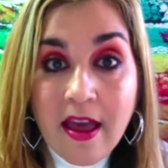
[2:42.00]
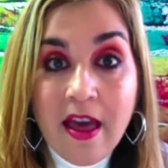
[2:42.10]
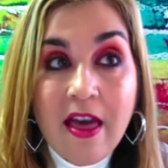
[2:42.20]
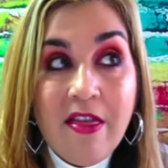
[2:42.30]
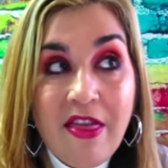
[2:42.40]

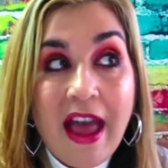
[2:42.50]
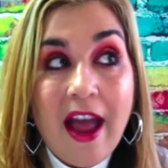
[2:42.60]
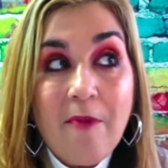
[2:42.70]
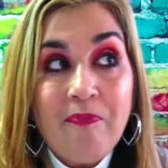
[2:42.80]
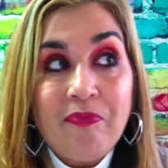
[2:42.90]

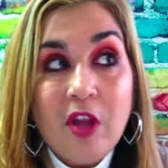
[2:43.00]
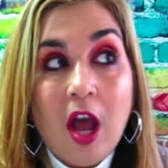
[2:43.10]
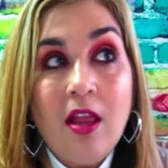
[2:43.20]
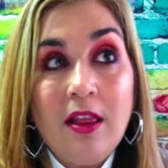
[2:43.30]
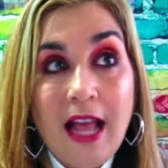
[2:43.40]
that
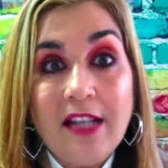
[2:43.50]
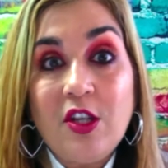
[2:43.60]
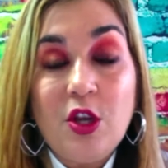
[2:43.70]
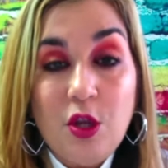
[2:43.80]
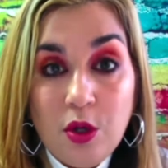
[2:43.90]

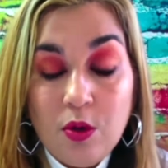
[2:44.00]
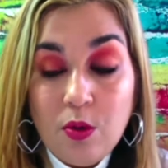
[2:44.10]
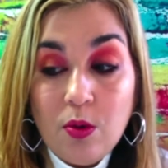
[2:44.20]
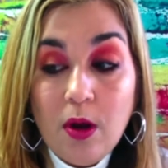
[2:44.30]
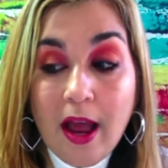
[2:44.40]
unless
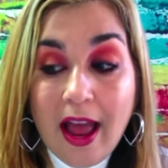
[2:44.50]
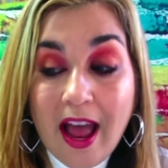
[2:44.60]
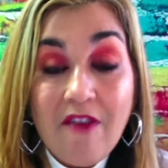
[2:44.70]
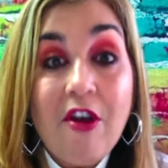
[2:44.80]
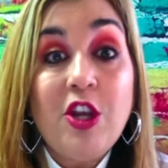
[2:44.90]
you
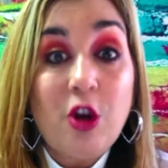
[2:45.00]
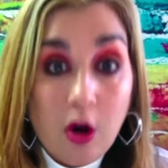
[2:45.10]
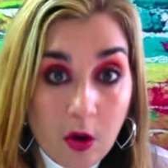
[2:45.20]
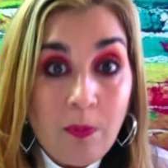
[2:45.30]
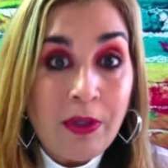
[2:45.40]
have your
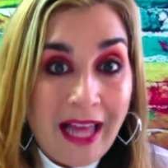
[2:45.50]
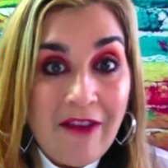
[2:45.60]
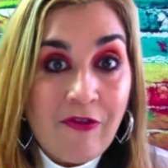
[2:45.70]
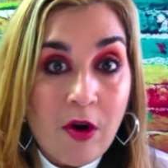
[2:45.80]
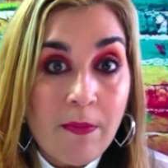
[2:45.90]
own
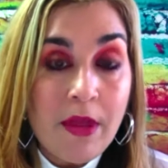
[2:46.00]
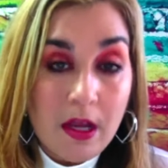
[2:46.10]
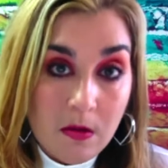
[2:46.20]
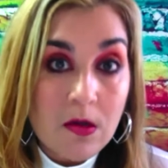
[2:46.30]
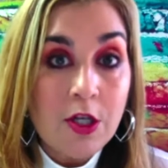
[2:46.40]
platform that
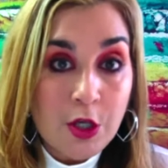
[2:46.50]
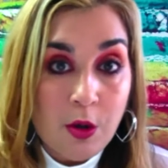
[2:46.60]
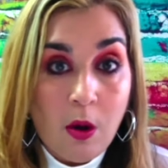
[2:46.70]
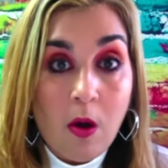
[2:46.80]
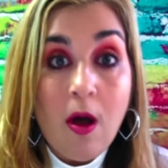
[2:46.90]
you
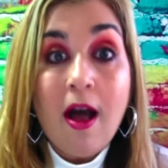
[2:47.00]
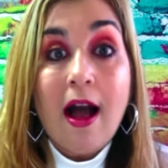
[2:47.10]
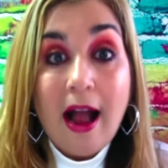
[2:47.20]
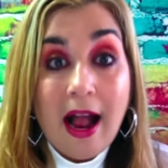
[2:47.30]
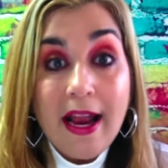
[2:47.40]
control,
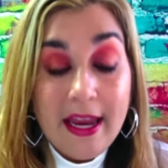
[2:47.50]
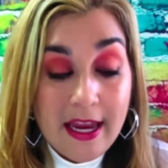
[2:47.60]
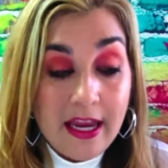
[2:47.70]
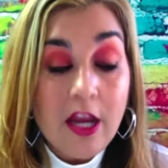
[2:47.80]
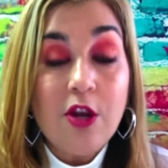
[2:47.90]

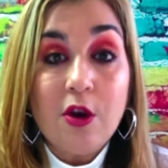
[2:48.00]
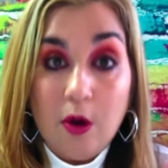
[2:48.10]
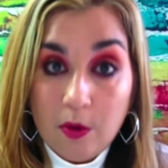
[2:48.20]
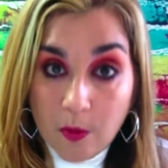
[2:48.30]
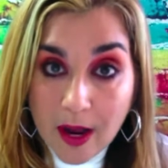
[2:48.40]
i.e. your
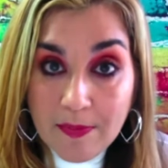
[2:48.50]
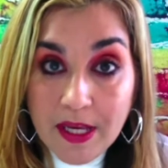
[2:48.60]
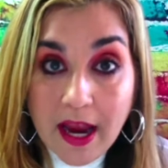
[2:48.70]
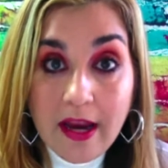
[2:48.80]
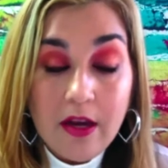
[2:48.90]
own
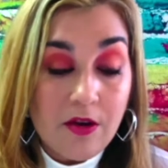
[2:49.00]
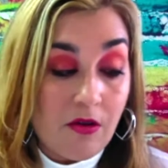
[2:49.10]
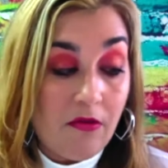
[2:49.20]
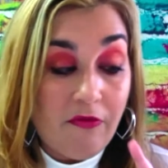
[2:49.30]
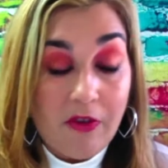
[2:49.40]
website, your
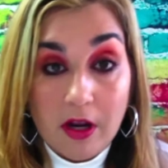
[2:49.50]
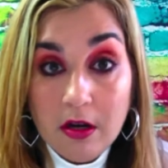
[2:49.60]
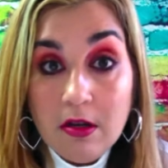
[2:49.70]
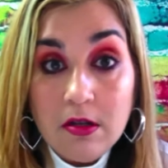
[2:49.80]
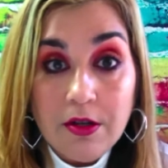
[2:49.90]
own
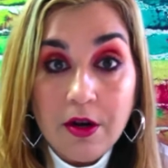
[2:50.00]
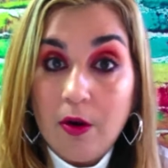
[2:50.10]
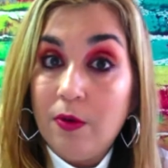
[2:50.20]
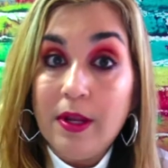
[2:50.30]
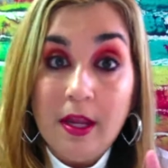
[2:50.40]
funnel, your
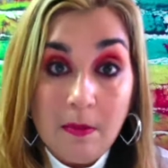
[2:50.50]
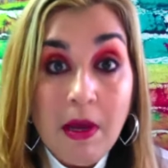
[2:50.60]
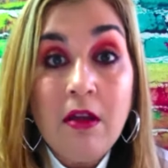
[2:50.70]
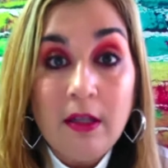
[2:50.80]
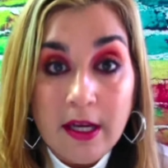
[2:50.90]
own
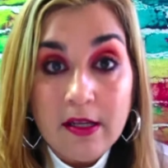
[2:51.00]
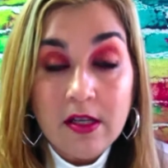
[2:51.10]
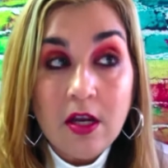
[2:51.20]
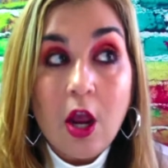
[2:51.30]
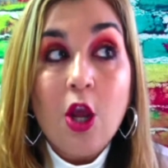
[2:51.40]
email
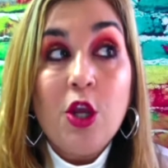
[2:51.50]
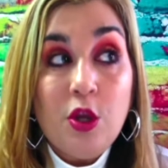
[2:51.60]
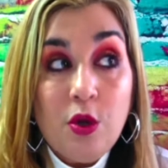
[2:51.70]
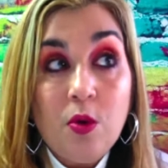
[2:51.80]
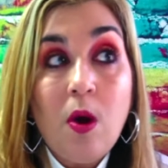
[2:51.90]
list,
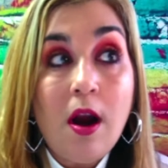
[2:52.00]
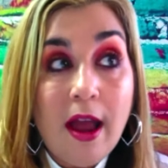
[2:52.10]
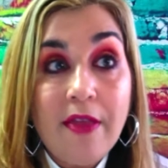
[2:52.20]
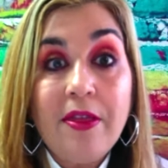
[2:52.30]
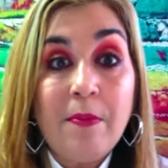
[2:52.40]
you are
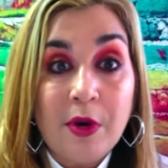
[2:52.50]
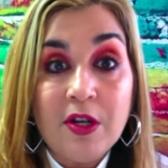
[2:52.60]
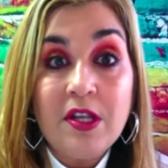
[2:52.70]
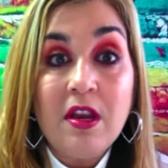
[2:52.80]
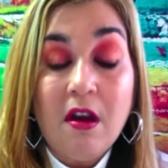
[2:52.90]
at the
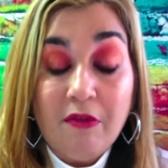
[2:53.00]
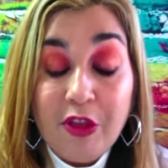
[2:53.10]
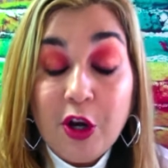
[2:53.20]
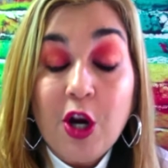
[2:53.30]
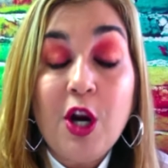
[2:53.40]
mercy of
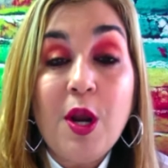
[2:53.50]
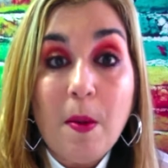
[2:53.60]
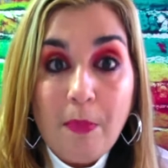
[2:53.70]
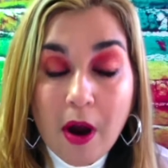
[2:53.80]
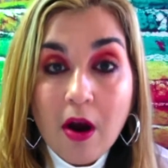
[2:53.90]

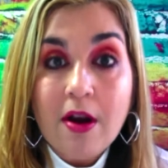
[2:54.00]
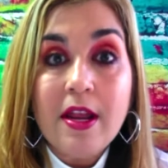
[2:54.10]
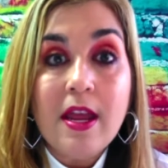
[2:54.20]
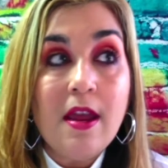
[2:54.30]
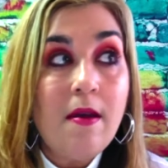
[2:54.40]

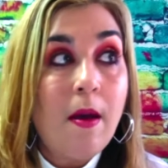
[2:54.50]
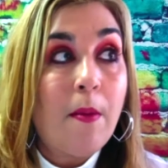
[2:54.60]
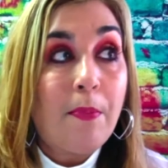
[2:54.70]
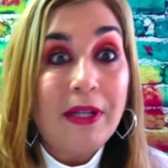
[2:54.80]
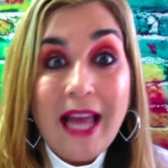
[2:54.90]
third-party
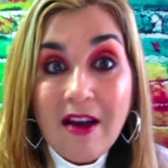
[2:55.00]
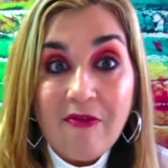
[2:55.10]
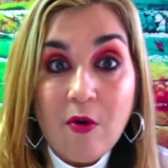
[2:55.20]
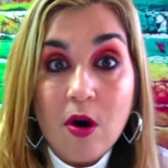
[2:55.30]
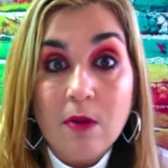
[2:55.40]

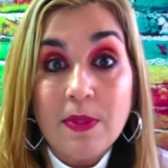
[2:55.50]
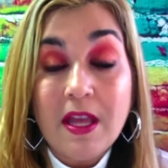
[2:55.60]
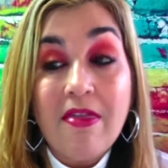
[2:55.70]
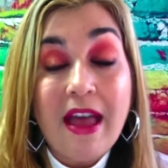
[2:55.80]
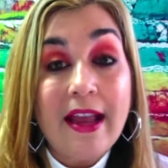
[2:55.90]
platforms
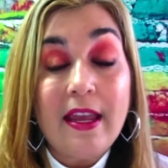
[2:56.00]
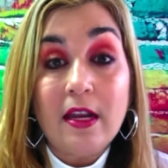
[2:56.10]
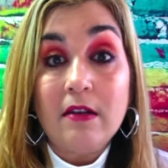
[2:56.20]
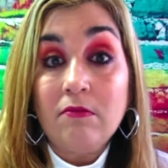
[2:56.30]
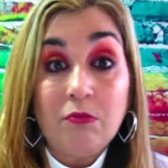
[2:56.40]
that
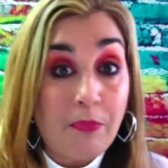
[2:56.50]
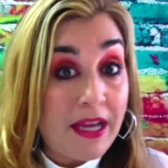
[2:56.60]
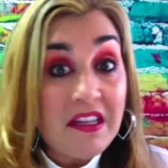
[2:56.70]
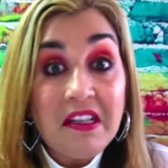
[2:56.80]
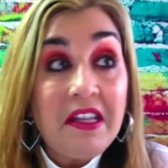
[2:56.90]
can
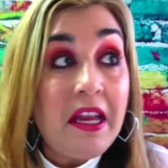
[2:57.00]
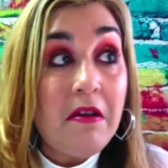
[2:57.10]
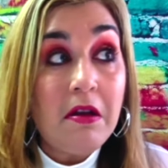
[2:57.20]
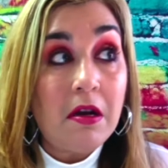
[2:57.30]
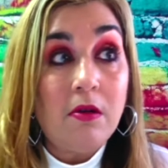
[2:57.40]
basically,
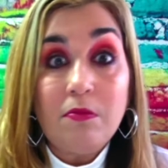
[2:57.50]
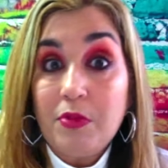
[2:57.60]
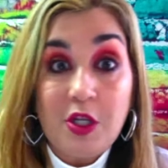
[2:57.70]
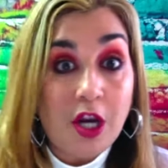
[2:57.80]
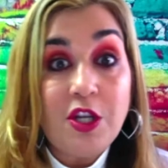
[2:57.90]

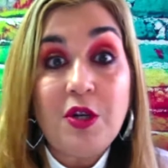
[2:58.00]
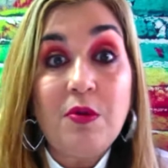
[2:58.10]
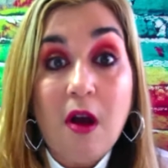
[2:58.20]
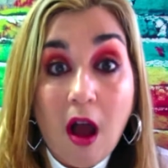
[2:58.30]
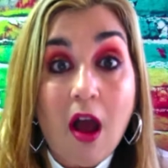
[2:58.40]
shut
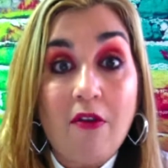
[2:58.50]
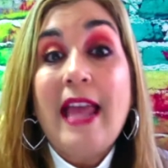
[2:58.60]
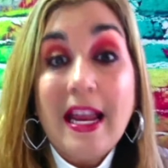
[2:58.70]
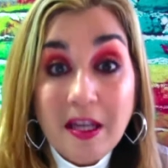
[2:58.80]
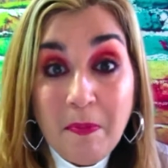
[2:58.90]
you off.
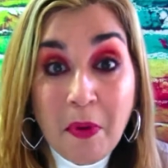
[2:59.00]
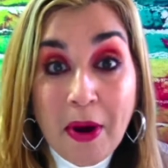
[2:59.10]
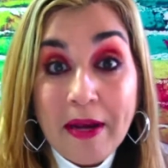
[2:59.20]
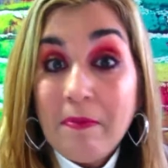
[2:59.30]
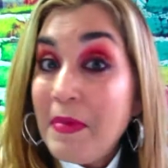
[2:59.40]
Case in
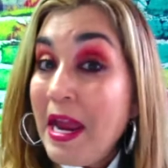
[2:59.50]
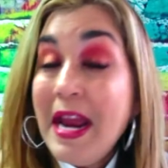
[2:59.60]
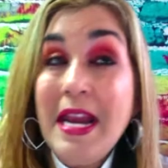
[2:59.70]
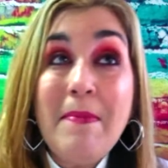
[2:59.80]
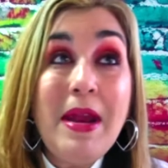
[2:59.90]
point,
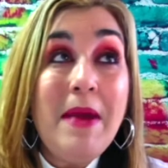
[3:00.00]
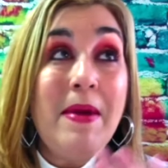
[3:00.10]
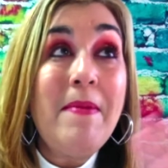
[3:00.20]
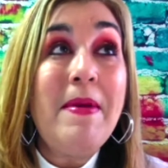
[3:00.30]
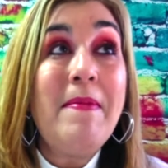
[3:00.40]

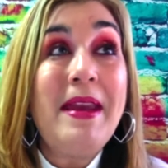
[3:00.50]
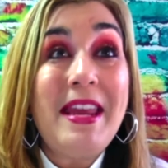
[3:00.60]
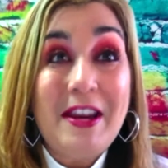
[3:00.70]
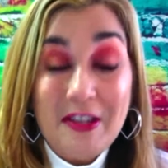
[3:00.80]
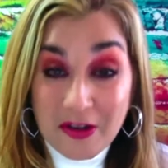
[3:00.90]
many
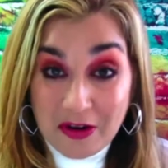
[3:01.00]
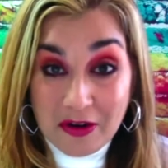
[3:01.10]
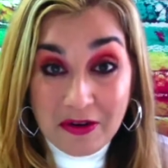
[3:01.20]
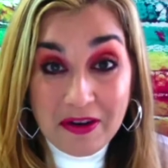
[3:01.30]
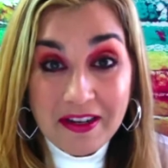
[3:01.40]
years ago,